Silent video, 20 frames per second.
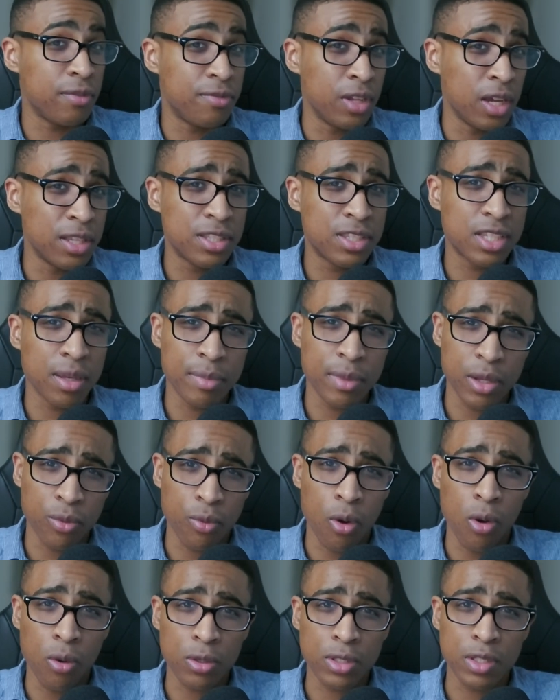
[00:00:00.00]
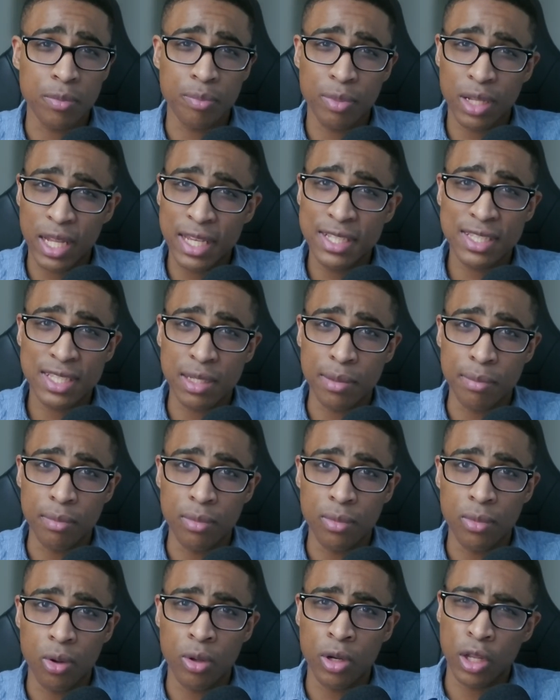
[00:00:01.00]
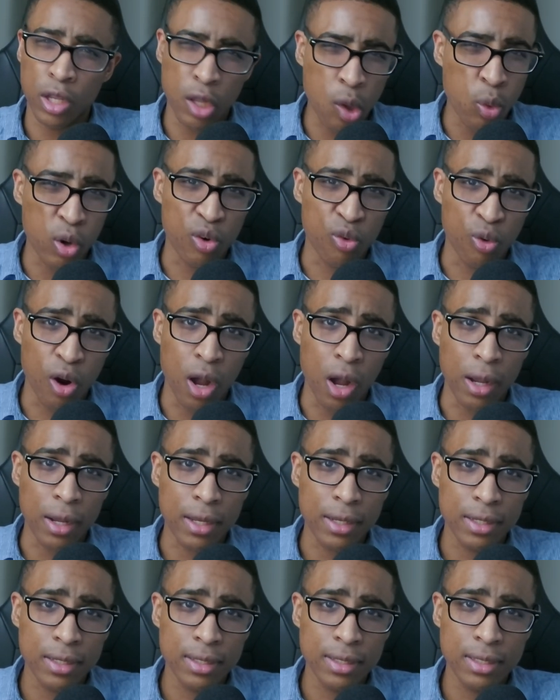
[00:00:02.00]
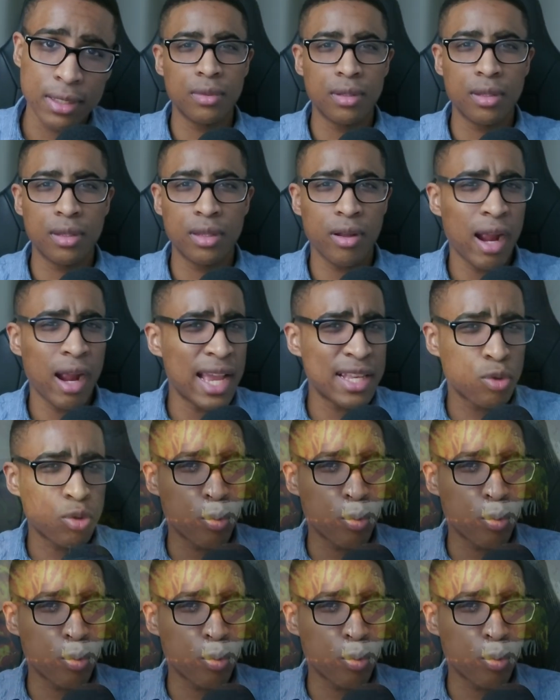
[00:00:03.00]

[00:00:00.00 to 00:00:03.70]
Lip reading: done something wrong to place them on a lower rung. Their eyes will